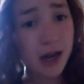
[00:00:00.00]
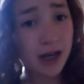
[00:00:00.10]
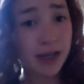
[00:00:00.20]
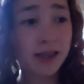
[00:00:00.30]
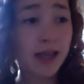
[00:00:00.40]

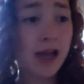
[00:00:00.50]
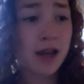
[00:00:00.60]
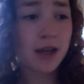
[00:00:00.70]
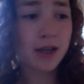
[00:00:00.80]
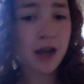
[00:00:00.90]
I like
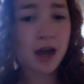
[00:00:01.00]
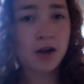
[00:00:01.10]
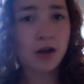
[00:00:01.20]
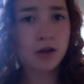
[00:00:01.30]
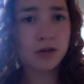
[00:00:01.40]
that. It got
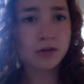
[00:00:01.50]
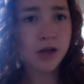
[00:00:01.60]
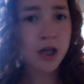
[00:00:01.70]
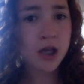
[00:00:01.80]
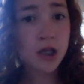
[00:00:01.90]
all
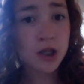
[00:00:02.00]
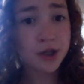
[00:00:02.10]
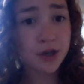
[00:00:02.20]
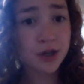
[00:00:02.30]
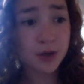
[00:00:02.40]

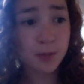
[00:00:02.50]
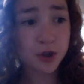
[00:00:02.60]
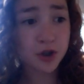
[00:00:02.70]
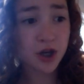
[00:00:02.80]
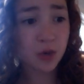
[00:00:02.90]
good. No more
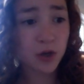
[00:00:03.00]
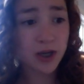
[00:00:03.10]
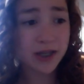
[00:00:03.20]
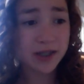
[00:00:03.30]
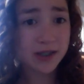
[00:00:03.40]
tornado
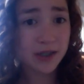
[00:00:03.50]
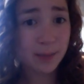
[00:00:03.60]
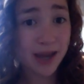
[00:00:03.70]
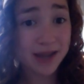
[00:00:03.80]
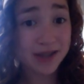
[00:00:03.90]
warnings
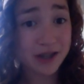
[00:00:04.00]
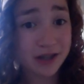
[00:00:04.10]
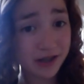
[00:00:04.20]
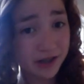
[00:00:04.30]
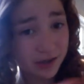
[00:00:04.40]
past
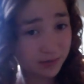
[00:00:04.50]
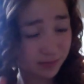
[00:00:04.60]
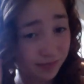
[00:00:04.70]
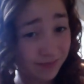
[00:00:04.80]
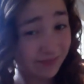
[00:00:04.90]
us.
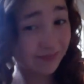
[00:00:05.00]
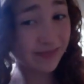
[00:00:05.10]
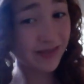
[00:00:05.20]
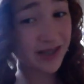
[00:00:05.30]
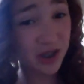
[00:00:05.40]

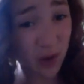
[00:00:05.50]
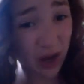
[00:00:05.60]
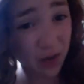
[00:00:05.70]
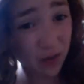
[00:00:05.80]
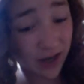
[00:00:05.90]
It's
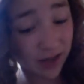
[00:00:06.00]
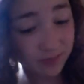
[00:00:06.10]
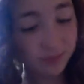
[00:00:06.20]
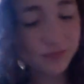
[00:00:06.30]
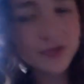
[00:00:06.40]
great, great.
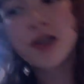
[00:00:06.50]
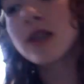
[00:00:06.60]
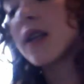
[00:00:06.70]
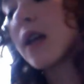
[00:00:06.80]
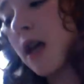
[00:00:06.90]

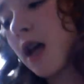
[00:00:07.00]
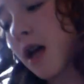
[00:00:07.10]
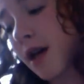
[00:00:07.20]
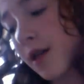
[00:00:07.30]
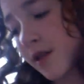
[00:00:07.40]

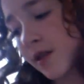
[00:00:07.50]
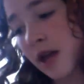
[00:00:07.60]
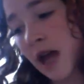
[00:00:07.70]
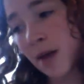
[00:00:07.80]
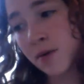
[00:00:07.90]
So
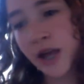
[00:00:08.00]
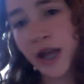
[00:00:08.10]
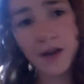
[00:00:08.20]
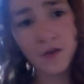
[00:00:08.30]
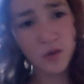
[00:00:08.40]
yeah, I'm
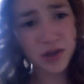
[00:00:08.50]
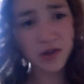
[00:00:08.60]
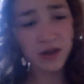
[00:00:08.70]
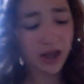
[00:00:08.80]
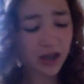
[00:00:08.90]
okay. Everyone's
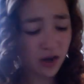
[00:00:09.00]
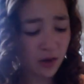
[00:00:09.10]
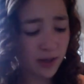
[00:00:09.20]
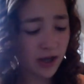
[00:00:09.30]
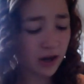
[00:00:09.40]
okay.
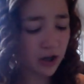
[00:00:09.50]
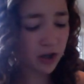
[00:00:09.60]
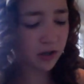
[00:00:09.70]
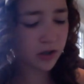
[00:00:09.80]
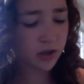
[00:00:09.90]
Nobody got
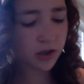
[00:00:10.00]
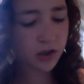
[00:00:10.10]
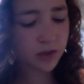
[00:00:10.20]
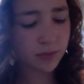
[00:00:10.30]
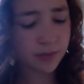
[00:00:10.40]

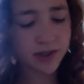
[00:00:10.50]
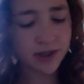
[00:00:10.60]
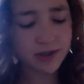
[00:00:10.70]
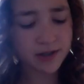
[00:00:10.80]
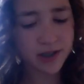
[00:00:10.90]
hurt. We were just
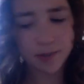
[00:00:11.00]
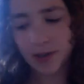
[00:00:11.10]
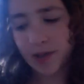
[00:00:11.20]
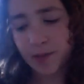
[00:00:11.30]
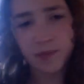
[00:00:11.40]
downstairs in the
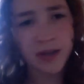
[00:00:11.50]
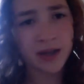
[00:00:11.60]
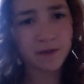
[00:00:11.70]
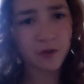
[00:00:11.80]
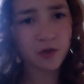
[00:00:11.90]
basement
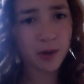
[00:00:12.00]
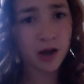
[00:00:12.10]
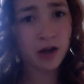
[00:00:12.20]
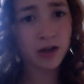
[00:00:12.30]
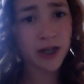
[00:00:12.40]
playing
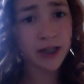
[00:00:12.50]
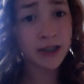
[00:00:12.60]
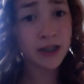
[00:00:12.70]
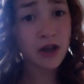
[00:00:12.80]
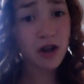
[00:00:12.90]
foosball and
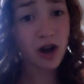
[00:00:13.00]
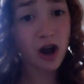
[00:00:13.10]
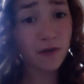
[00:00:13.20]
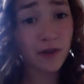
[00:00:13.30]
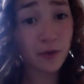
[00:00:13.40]

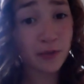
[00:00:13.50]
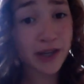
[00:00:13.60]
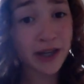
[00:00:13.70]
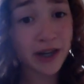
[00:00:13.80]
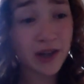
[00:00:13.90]
golf and
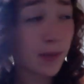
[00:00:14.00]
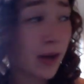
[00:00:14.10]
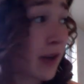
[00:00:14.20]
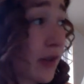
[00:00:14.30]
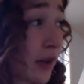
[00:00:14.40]
Wii and
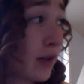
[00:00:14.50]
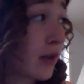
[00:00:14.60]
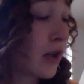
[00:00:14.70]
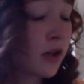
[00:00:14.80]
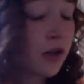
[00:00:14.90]
Xbox and